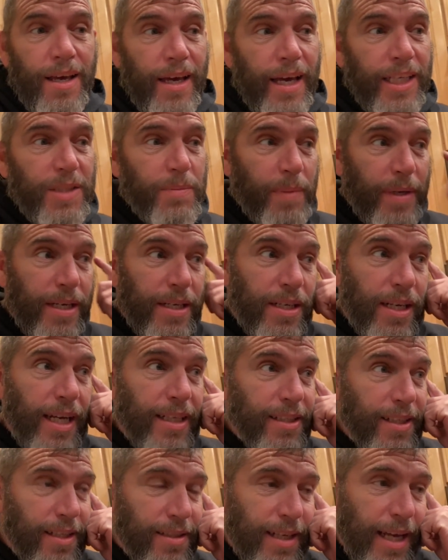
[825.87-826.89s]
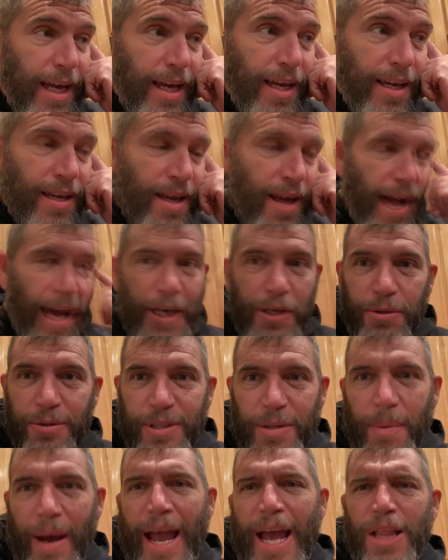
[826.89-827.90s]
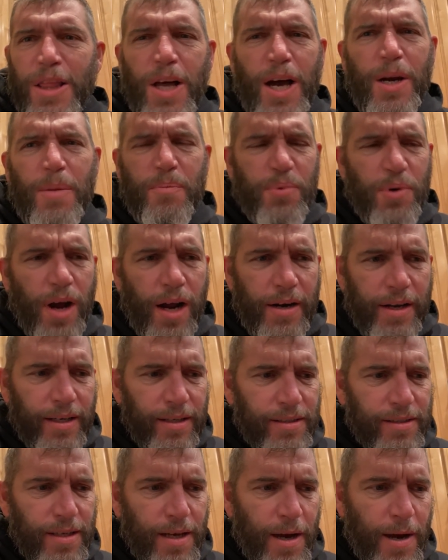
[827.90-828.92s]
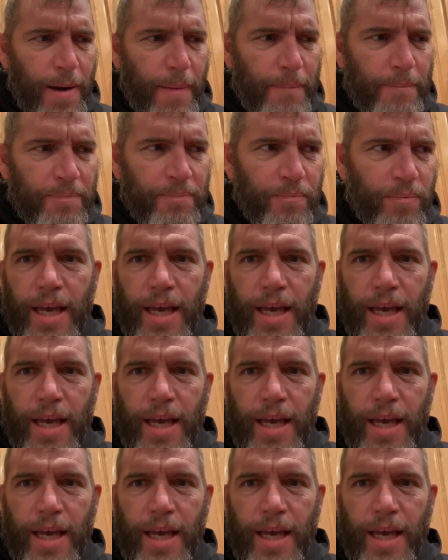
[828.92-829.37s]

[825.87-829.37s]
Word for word: It's been nuts, because I, I used to buy a lot of products um,